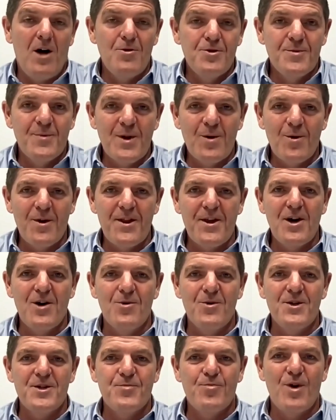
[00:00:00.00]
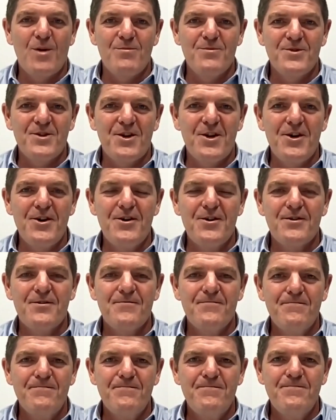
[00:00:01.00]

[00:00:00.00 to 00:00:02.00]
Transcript: ultimately one of the oldest problems on Earth.